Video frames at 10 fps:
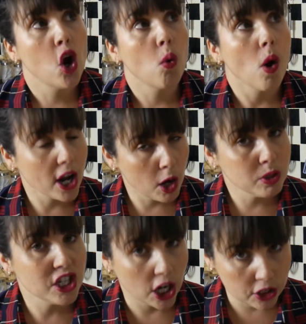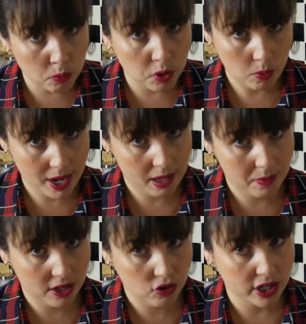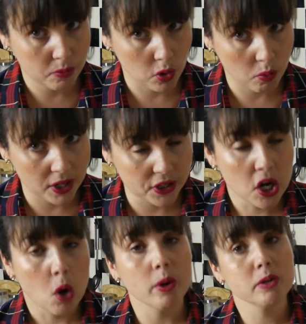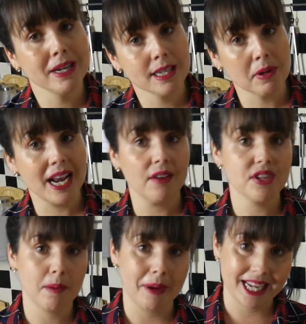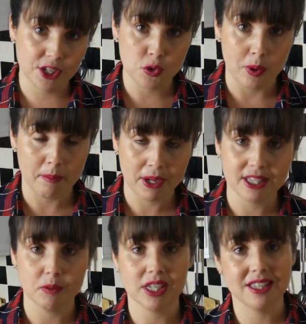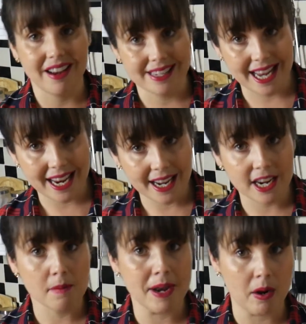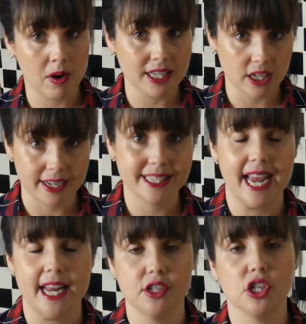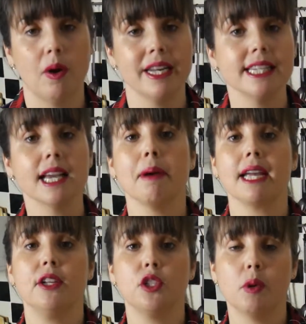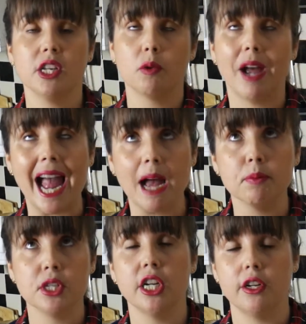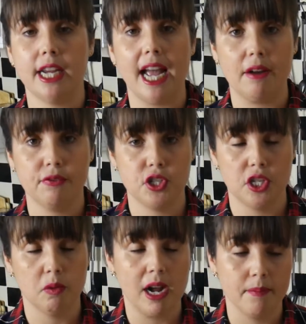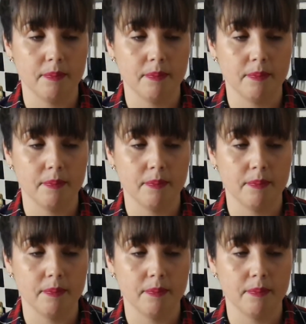what girl doesn't want to wear their wedding dress more than once? Which means I'm going to have to get back into it, because it was a size 8 and I'm now a size 10. So I need to get back into it, so I absolutely have to